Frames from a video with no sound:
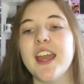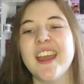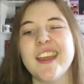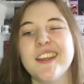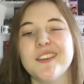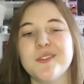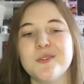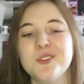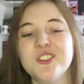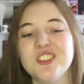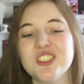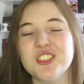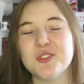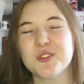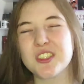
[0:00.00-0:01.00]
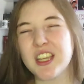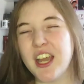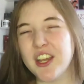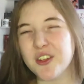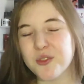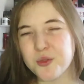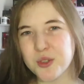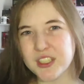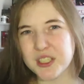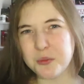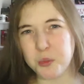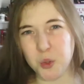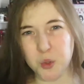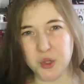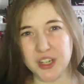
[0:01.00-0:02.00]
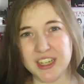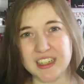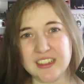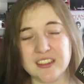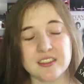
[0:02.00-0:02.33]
It was just kind of really boring.